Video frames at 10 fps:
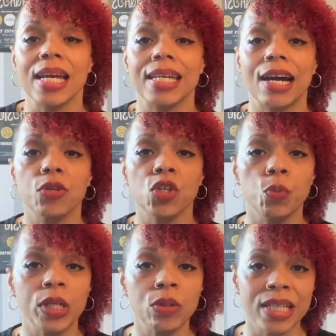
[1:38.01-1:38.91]
Now, you
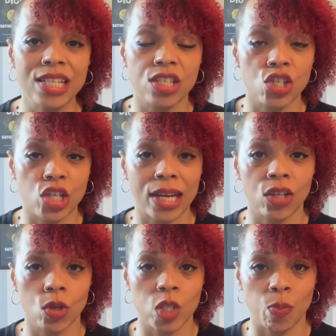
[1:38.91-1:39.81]
will need to check
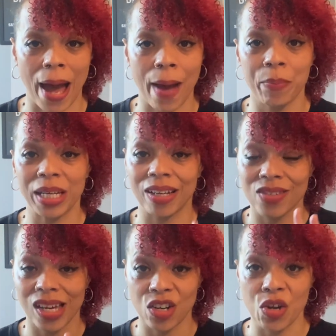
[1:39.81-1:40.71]
your spam because
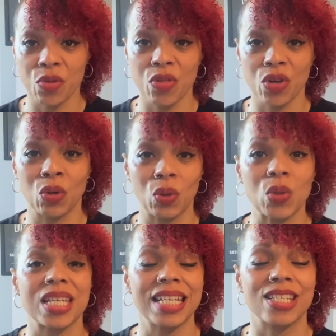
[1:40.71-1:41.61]
I know that the
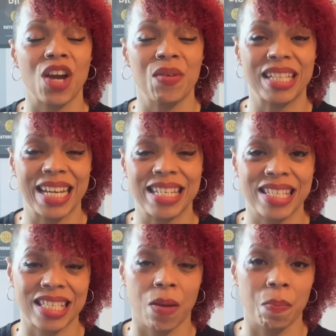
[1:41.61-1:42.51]
course is going
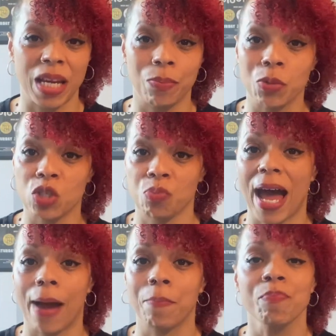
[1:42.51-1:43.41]
into some people's
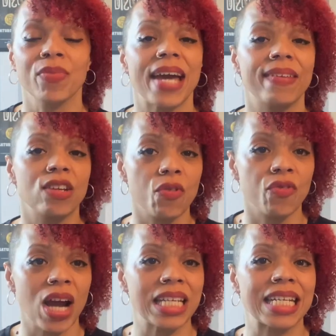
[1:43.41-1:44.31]
spam and they're not
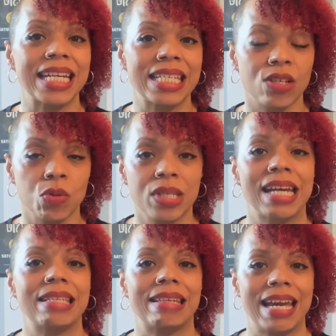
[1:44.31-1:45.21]
finding it until
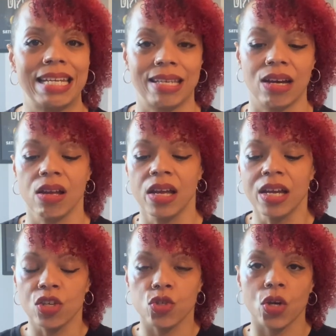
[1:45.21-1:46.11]
days later.
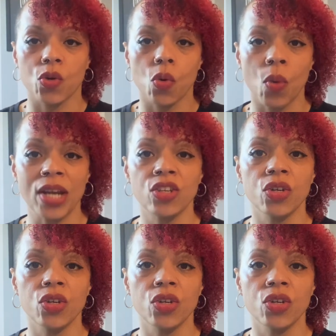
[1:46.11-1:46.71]
So when